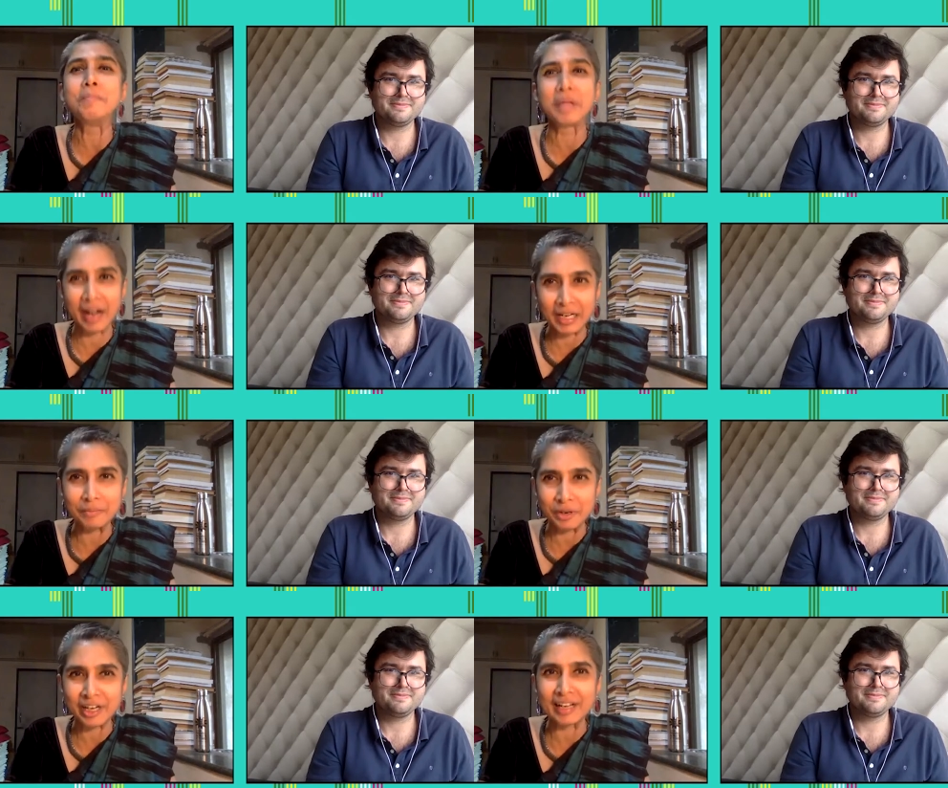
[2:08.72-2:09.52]
Speaker 1: Miranda
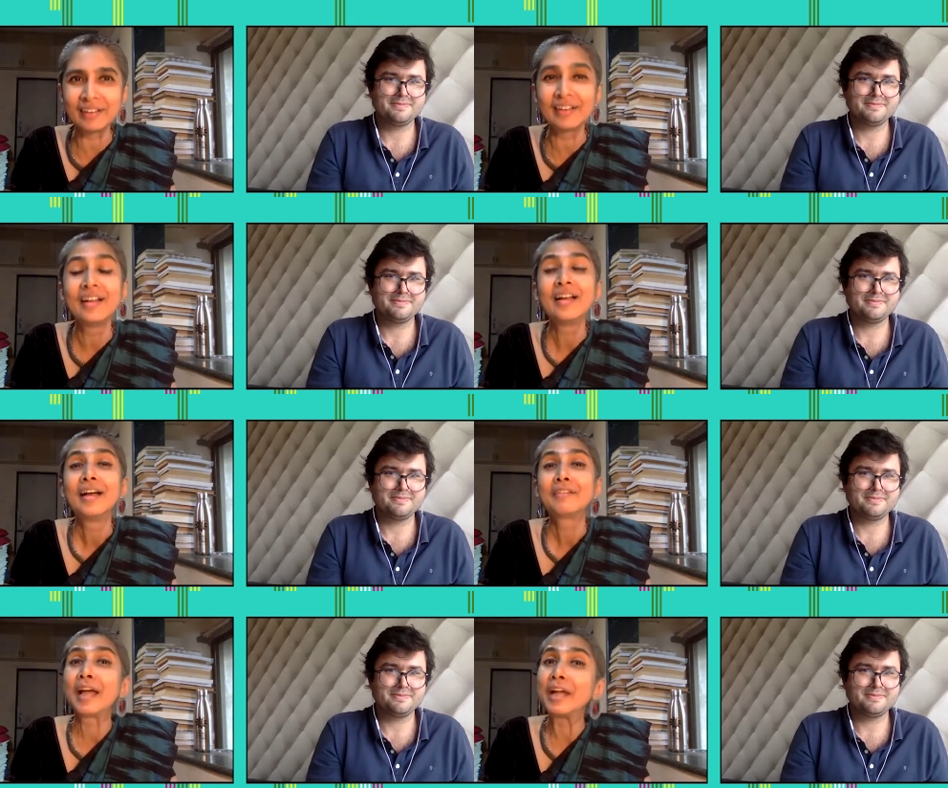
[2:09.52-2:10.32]
Maria.
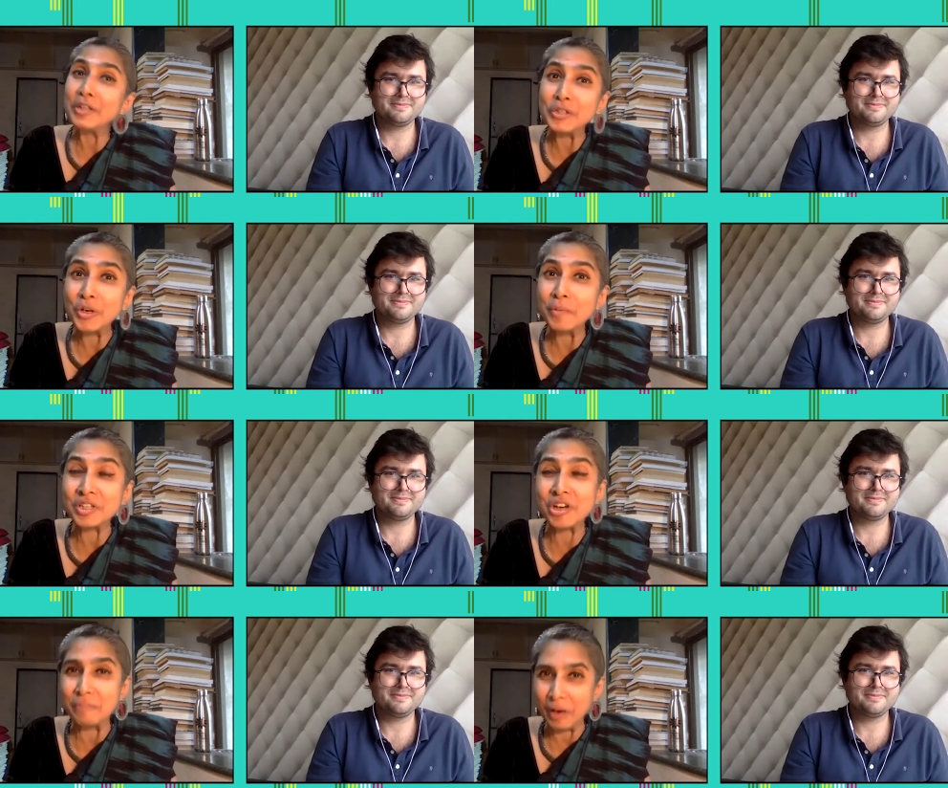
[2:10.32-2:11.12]
Thank you so much,
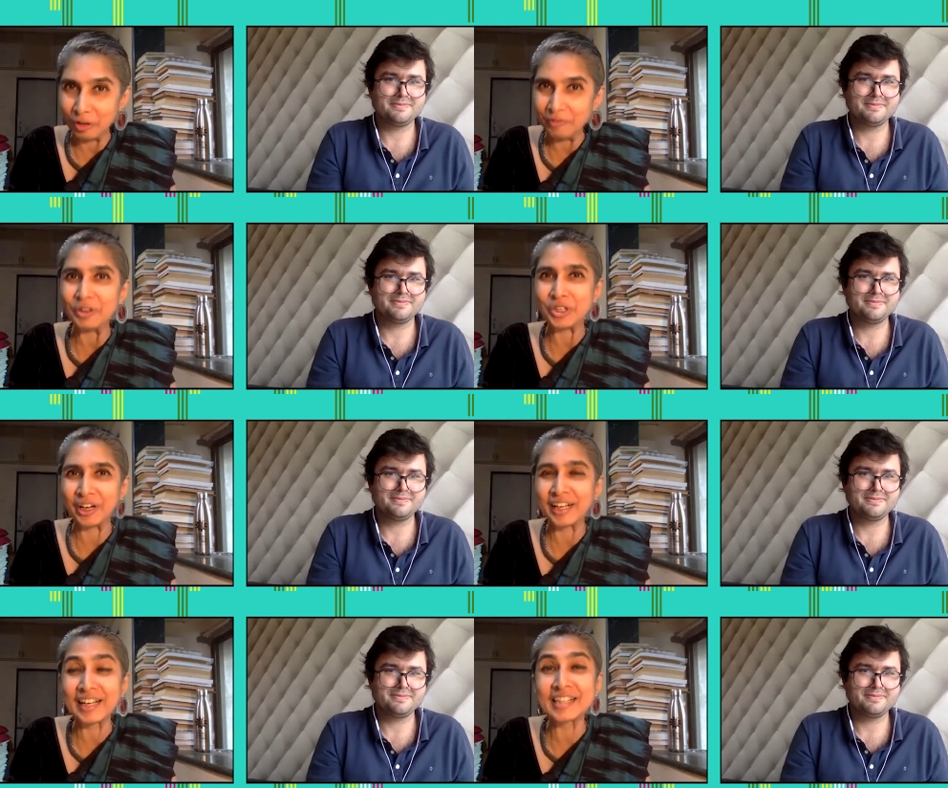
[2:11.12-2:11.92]
João Paulo, for
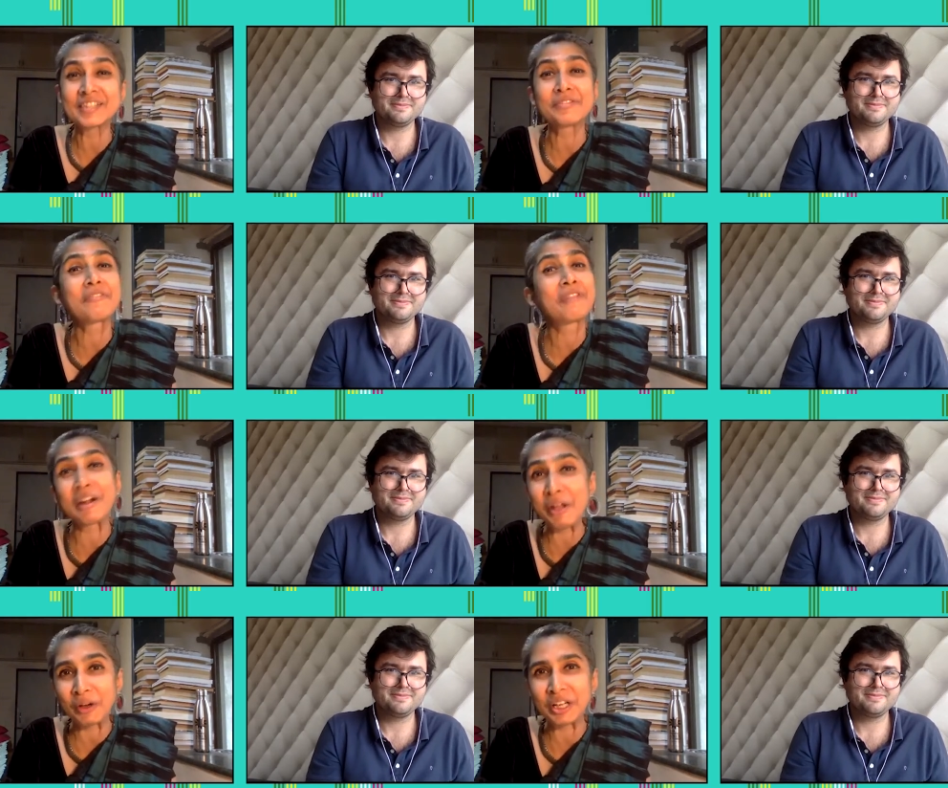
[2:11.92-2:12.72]
joining us. We are
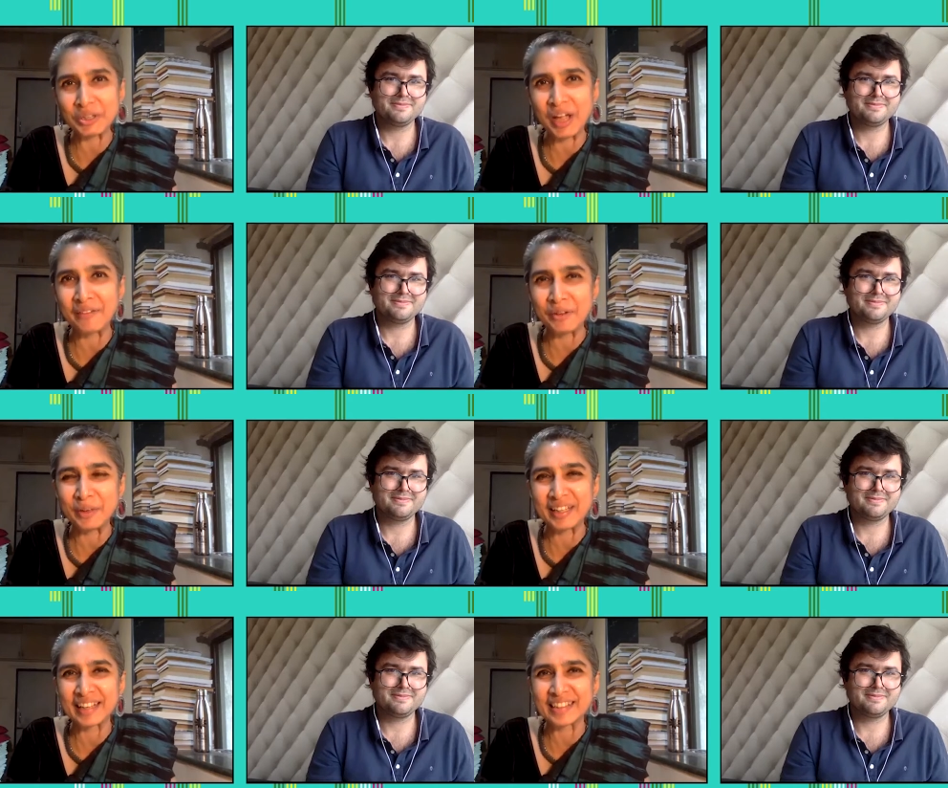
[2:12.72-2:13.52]
very honored to have you
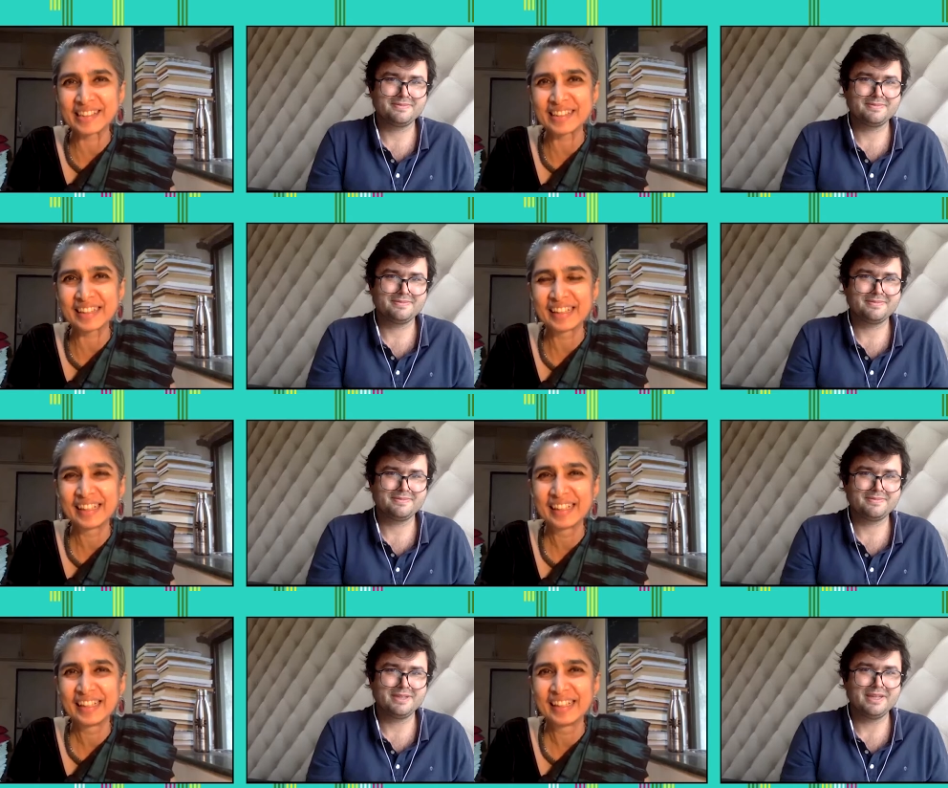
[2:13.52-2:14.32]
with us.
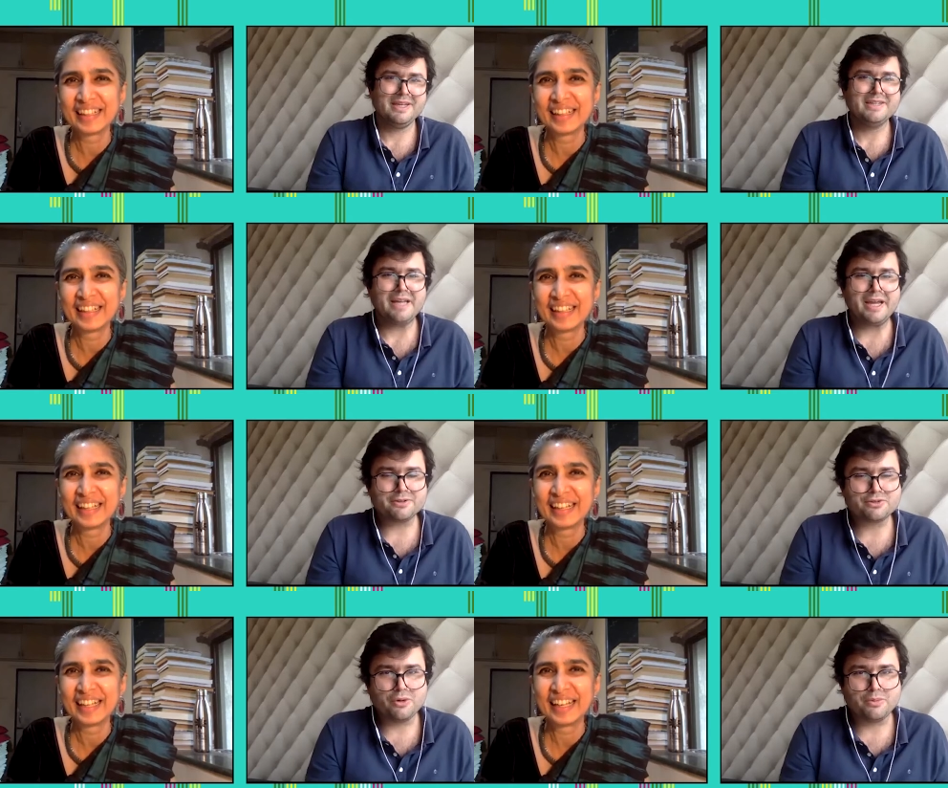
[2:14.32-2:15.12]
Speaker 2: Thank you
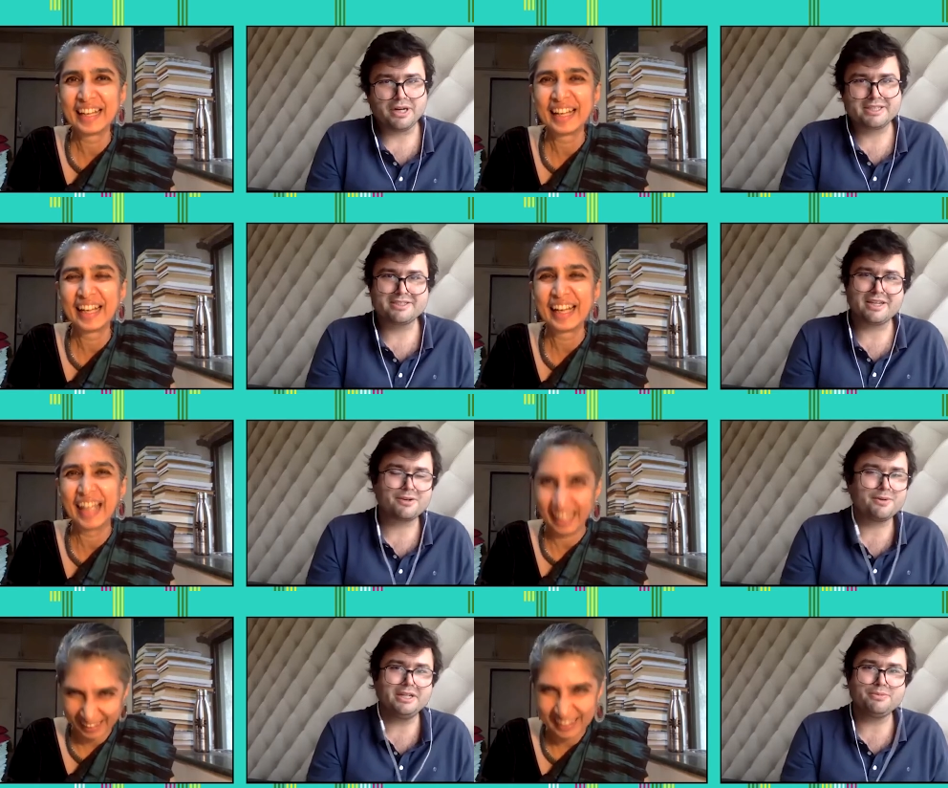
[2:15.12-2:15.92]
so much. It's a
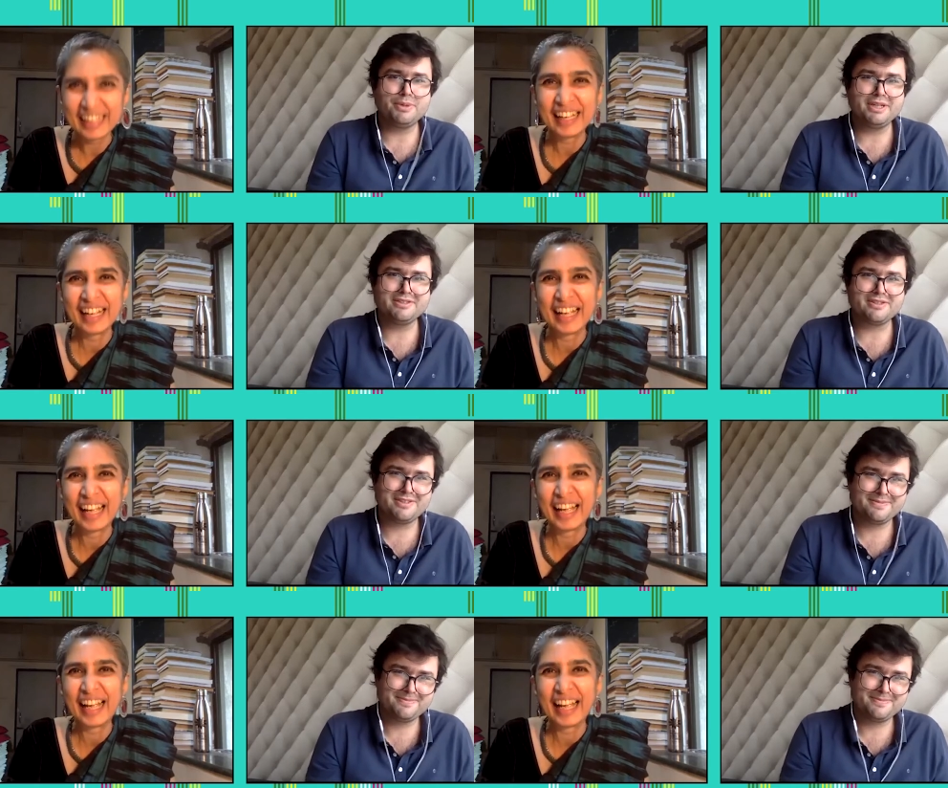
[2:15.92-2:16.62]
great pleasure.